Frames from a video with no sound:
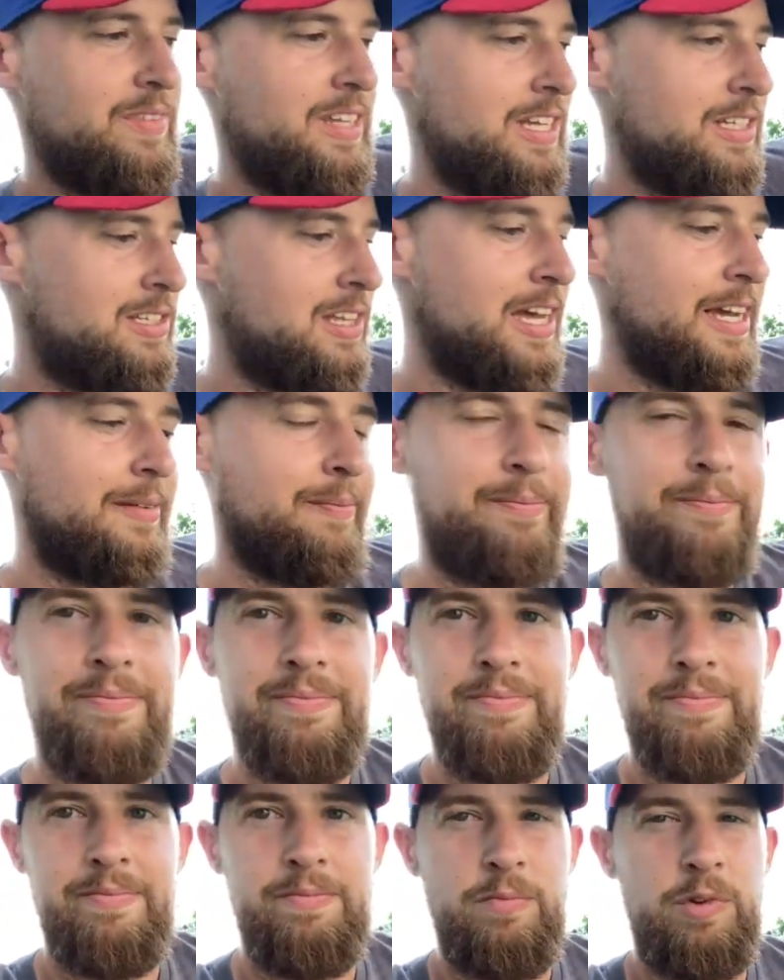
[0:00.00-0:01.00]
It's like,
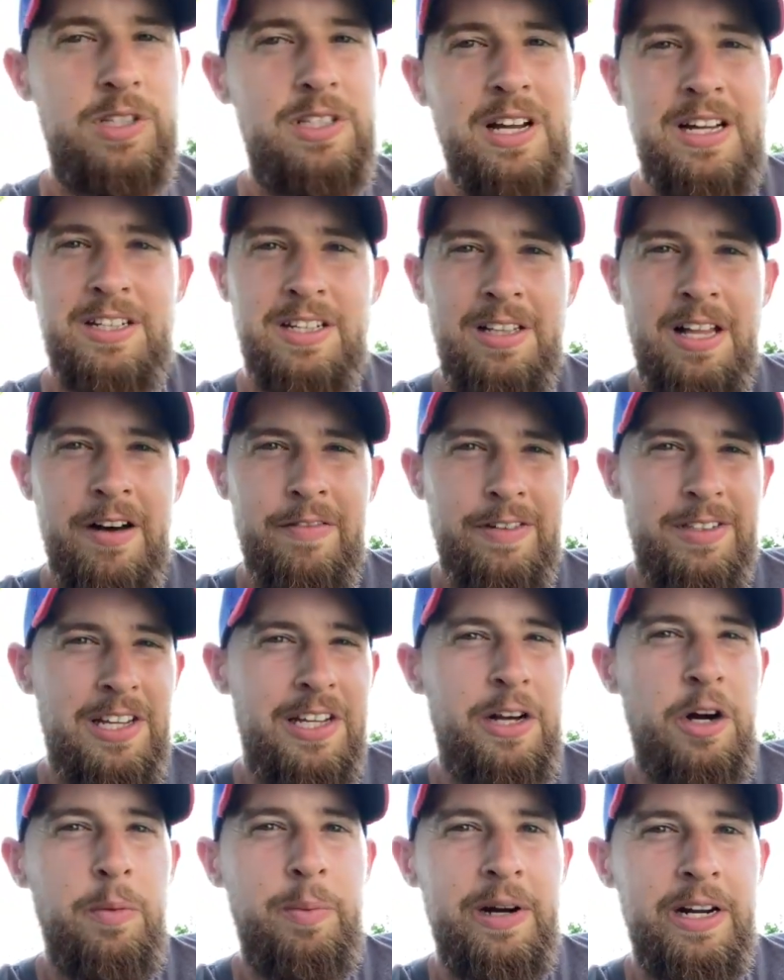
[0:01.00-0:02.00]
what's not to love? It's
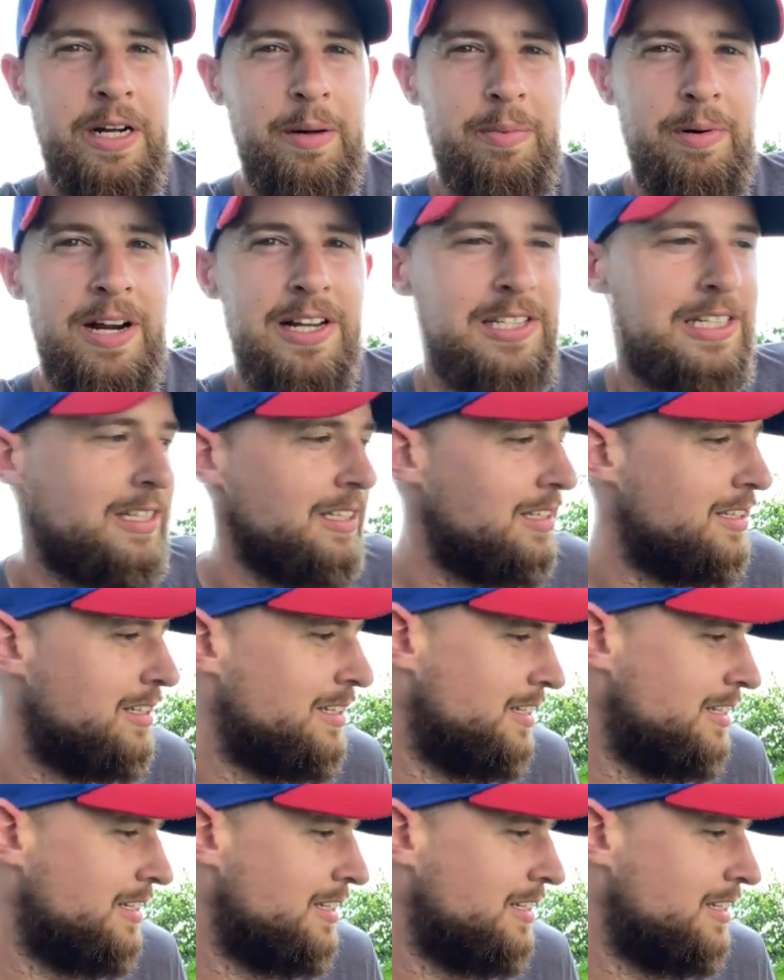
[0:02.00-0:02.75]
like opening a present.